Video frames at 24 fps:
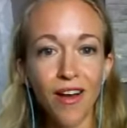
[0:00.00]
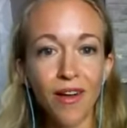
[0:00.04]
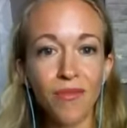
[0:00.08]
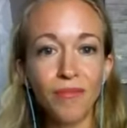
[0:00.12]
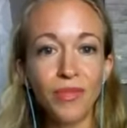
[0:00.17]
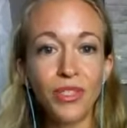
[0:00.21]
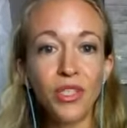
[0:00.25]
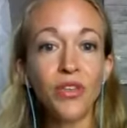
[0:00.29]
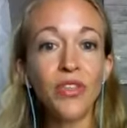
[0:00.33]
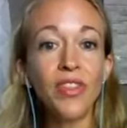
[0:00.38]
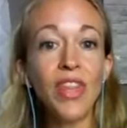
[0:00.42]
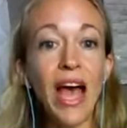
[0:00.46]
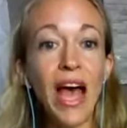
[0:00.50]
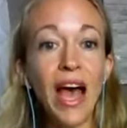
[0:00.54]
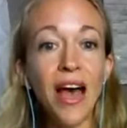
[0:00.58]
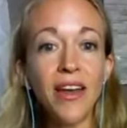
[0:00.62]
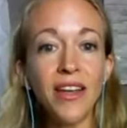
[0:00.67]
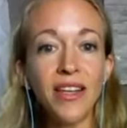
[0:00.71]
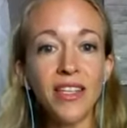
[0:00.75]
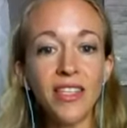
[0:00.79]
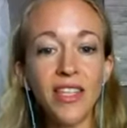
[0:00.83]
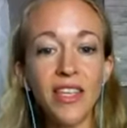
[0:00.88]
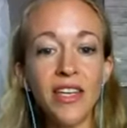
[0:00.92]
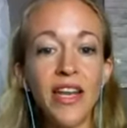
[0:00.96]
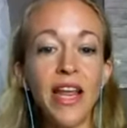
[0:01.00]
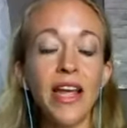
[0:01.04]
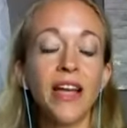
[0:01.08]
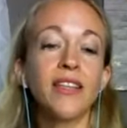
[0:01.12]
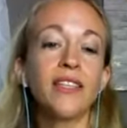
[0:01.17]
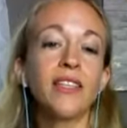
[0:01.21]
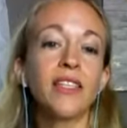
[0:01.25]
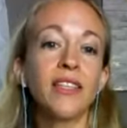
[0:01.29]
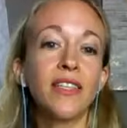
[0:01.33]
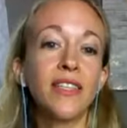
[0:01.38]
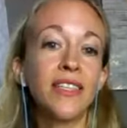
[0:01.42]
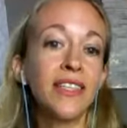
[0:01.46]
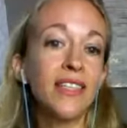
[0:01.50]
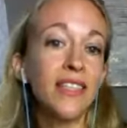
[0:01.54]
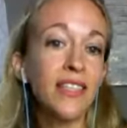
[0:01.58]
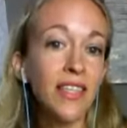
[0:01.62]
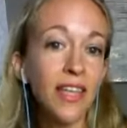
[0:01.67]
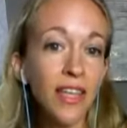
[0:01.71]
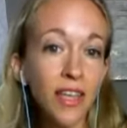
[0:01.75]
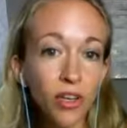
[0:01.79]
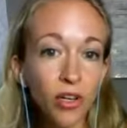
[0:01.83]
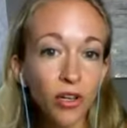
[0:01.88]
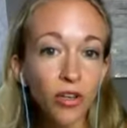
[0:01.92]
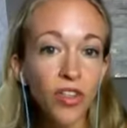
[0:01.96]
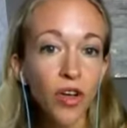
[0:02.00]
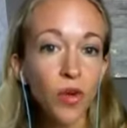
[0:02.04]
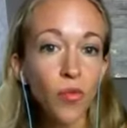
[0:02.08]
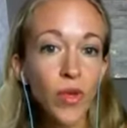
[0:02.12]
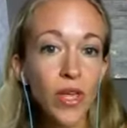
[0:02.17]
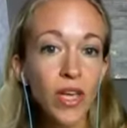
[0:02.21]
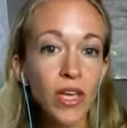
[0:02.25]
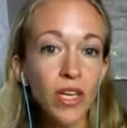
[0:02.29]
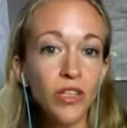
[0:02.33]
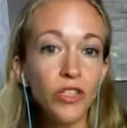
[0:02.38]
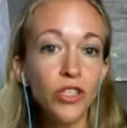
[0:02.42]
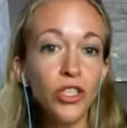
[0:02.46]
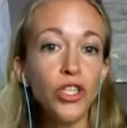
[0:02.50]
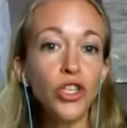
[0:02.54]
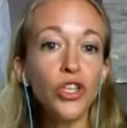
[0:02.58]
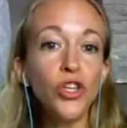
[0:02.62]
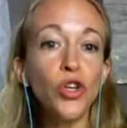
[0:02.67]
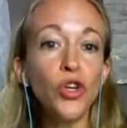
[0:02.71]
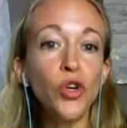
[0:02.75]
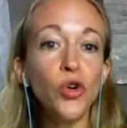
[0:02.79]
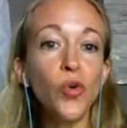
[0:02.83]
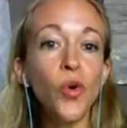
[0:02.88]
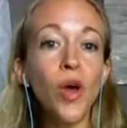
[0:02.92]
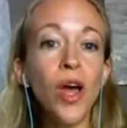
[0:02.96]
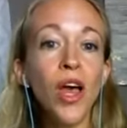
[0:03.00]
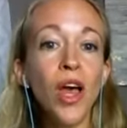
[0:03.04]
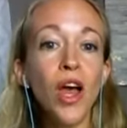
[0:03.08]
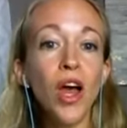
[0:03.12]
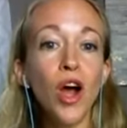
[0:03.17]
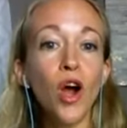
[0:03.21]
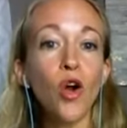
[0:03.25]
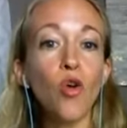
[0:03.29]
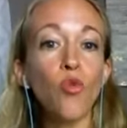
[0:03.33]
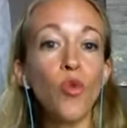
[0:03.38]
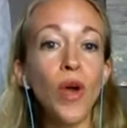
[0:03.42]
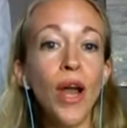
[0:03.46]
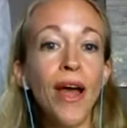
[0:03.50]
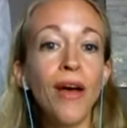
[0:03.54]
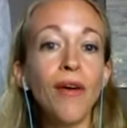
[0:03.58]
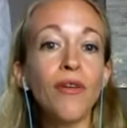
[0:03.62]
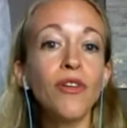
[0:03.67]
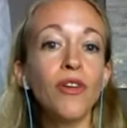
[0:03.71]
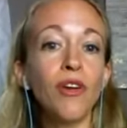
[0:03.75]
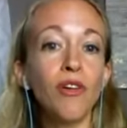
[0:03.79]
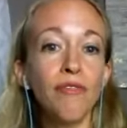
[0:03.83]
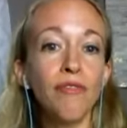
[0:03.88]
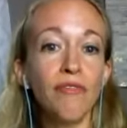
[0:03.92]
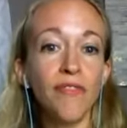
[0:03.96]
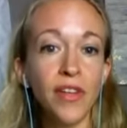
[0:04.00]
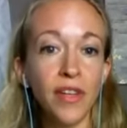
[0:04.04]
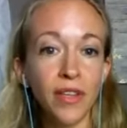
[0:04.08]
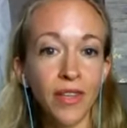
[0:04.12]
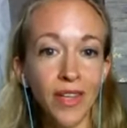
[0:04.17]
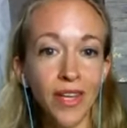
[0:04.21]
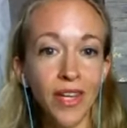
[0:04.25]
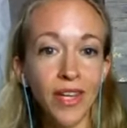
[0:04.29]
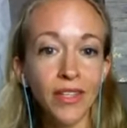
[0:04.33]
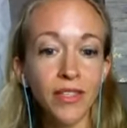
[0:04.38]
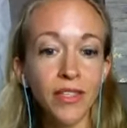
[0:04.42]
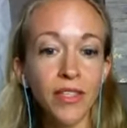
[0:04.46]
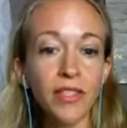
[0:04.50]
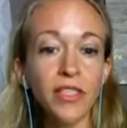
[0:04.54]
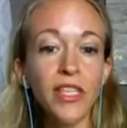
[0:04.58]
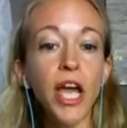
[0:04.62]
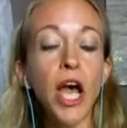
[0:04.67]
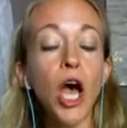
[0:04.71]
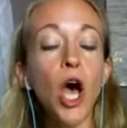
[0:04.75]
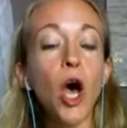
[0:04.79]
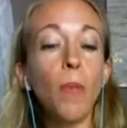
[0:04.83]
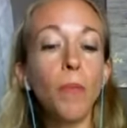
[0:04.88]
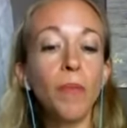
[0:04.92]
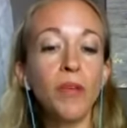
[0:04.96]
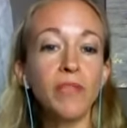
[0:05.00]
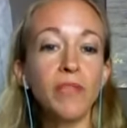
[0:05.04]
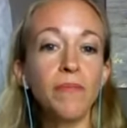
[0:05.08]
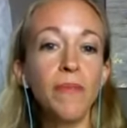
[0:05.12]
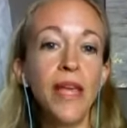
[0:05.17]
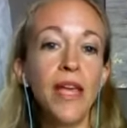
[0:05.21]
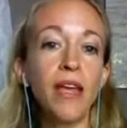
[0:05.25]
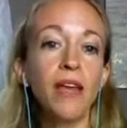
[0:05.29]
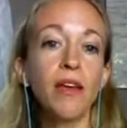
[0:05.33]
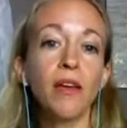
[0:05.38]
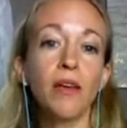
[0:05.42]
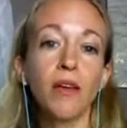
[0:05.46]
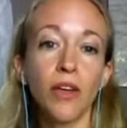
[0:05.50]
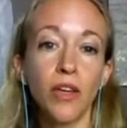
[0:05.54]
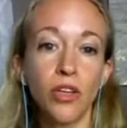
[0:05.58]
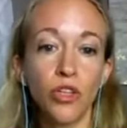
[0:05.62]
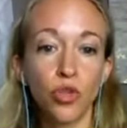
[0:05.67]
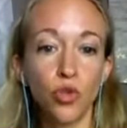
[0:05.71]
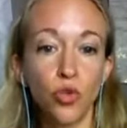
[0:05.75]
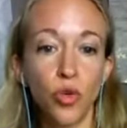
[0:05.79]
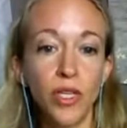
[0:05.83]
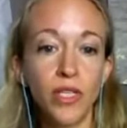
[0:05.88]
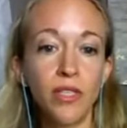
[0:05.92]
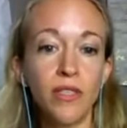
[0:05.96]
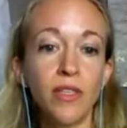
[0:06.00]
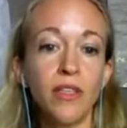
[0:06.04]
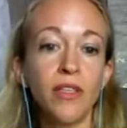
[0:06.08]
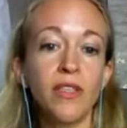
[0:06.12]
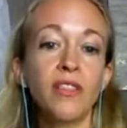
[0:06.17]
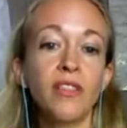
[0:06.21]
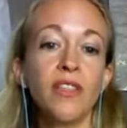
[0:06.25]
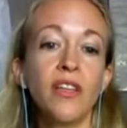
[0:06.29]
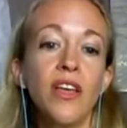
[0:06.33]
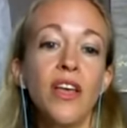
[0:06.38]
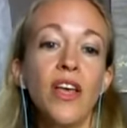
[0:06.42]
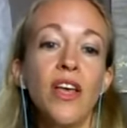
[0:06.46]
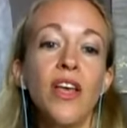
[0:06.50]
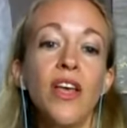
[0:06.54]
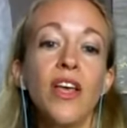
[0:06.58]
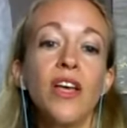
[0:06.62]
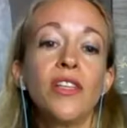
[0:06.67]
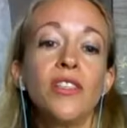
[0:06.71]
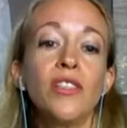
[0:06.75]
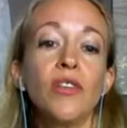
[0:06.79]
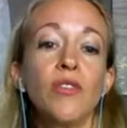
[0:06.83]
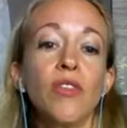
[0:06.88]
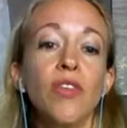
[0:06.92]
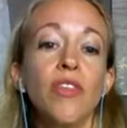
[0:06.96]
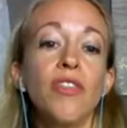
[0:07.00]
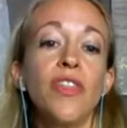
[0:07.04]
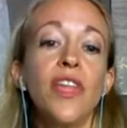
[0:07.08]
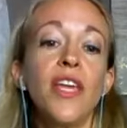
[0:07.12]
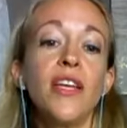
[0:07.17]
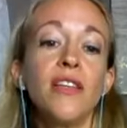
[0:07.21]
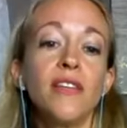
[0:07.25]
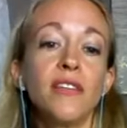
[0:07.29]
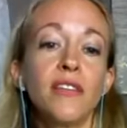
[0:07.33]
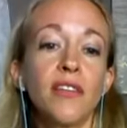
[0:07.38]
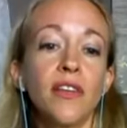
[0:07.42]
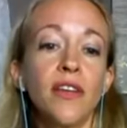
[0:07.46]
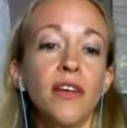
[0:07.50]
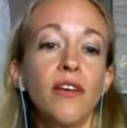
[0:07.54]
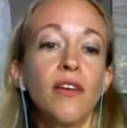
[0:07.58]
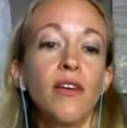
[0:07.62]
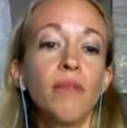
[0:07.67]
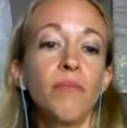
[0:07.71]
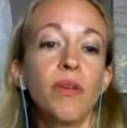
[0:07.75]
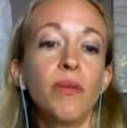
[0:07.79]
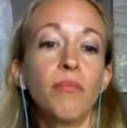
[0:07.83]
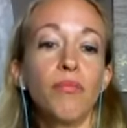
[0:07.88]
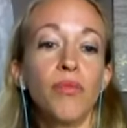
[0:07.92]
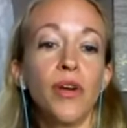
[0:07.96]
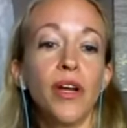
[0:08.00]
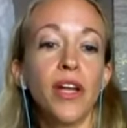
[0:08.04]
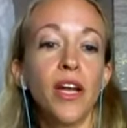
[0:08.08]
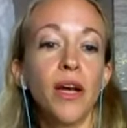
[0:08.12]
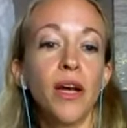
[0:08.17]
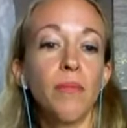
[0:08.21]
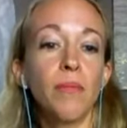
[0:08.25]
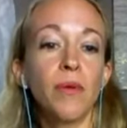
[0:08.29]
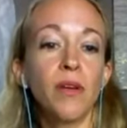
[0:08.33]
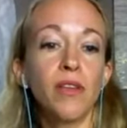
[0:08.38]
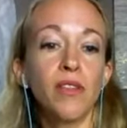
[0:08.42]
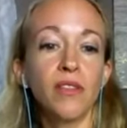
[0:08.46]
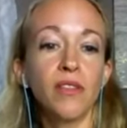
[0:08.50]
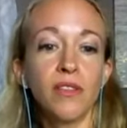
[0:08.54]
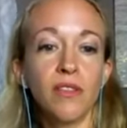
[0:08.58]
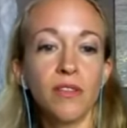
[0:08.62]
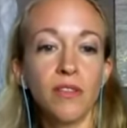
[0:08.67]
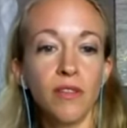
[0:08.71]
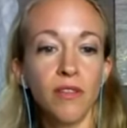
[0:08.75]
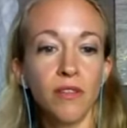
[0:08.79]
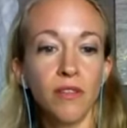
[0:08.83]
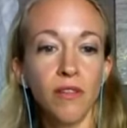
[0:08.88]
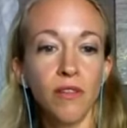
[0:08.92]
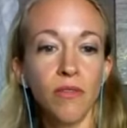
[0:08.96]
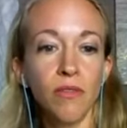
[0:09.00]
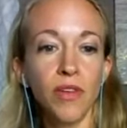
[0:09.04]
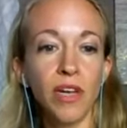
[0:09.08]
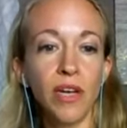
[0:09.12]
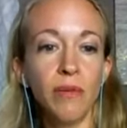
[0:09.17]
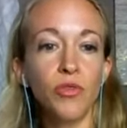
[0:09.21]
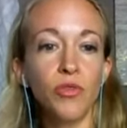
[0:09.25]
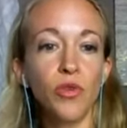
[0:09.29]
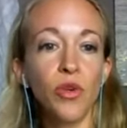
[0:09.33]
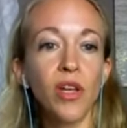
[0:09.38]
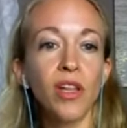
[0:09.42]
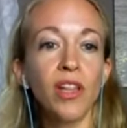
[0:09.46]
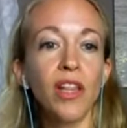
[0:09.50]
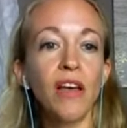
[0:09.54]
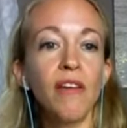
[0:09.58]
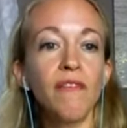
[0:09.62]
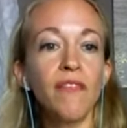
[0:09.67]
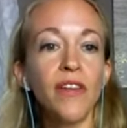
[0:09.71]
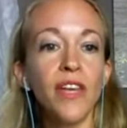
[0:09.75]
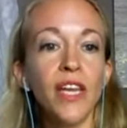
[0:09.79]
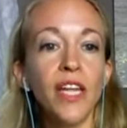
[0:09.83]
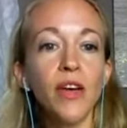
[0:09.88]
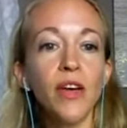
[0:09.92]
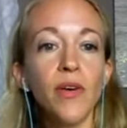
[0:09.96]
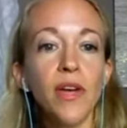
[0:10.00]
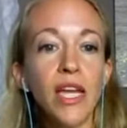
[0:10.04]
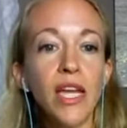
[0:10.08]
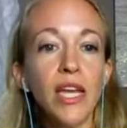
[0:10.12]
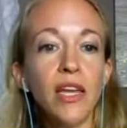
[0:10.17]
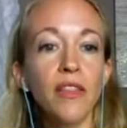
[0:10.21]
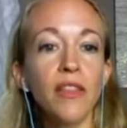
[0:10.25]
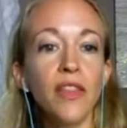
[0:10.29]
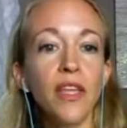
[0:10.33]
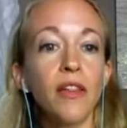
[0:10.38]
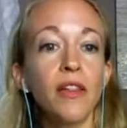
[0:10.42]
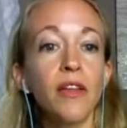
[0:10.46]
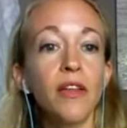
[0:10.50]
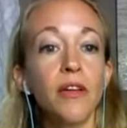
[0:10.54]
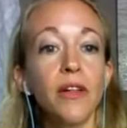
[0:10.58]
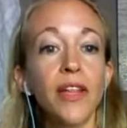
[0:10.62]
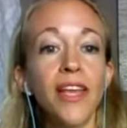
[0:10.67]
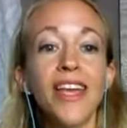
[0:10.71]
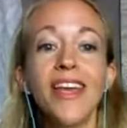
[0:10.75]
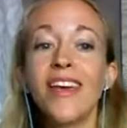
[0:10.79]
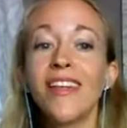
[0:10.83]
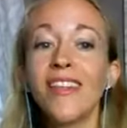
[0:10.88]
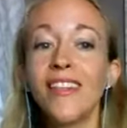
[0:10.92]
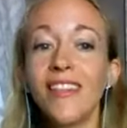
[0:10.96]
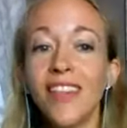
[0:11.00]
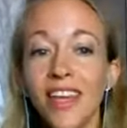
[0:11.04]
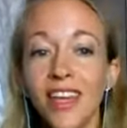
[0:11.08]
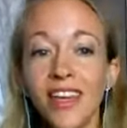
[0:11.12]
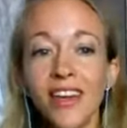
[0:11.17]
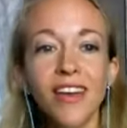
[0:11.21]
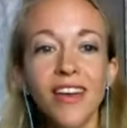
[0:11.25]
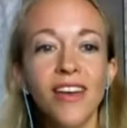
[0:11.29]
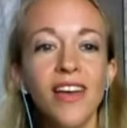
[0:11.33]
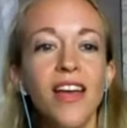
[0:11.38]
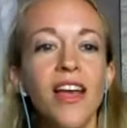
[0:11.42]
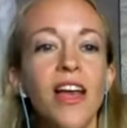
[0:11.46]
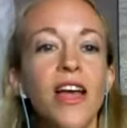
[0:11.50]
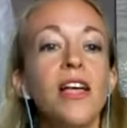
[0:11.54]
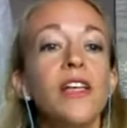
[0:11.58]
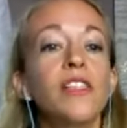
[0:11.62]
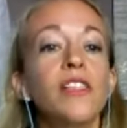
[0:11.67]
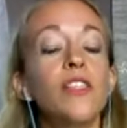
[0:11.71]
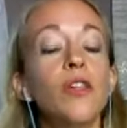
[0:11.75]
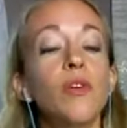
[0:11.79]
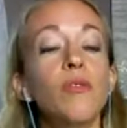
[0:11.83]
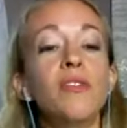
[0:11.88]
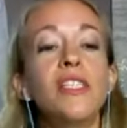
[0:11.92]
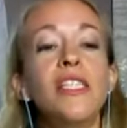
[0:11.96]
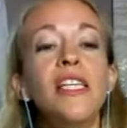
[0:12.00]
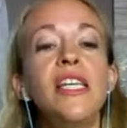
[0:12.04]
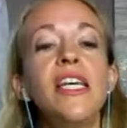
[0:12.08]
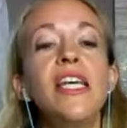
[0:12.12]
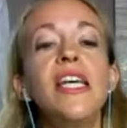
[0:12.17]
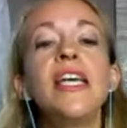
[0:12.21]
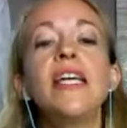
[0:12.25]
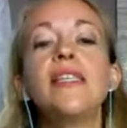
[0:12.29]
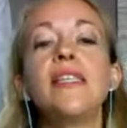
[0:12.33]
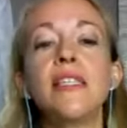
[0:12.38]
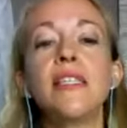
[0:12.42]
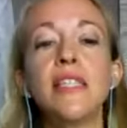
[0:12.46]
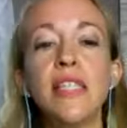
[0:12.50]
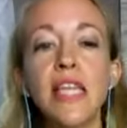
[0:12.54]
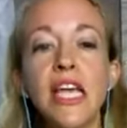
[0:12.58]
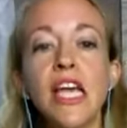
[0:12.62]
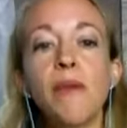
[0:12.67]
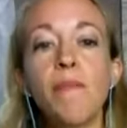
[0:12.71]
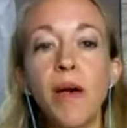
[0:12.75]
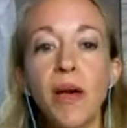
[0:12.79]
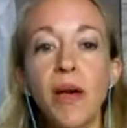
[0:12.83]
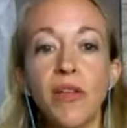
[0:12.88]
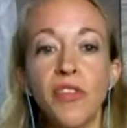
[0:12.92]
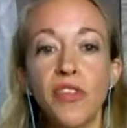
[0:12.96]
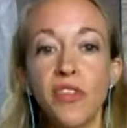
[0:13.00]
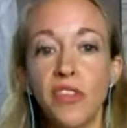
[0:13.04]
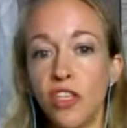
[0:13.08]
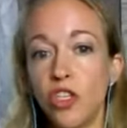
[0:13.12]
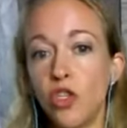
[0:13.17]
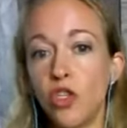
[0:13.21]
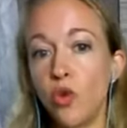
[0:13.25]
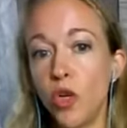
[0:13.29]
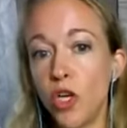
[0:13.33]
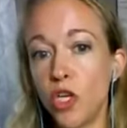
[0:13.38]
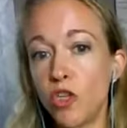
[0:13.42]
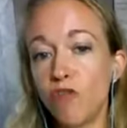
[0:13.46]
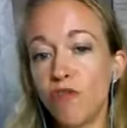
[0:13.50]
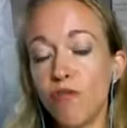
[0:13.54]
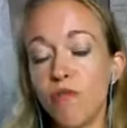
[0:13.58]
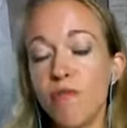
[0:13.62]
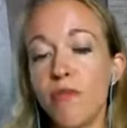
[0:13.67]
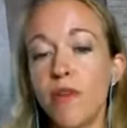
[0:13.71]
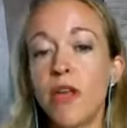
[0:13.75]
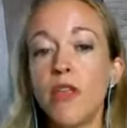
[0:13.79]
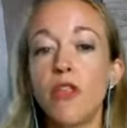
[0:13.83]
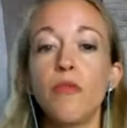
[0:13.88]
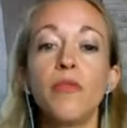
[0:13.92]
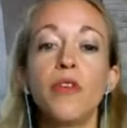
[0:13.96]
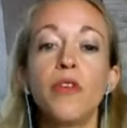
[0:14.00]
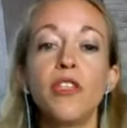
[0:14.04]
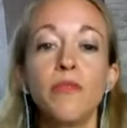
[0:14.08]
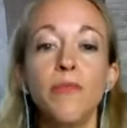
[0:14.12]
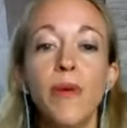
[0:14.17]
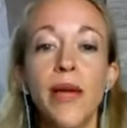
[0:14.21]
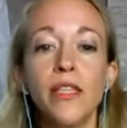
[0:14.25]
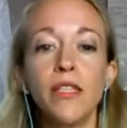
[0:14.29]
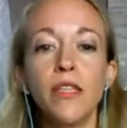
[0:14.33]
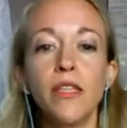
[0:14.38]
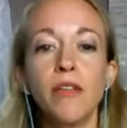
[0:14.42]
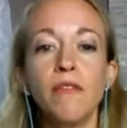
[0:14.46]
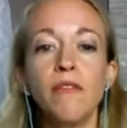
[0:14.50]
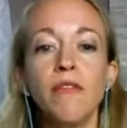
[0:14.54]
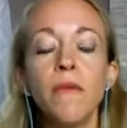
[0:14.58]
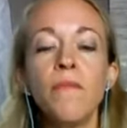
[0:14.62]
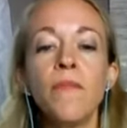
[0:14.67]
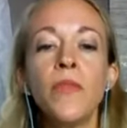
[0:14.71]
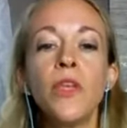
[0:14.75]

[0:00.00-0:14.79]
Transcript: So that is the next skill that we can do around our feelings to help us make good choices. So the THINK skill, I'm going to bring it up because when I'm doing a live video, I can't think clearly. Think. So T is think about the situation from another perspective.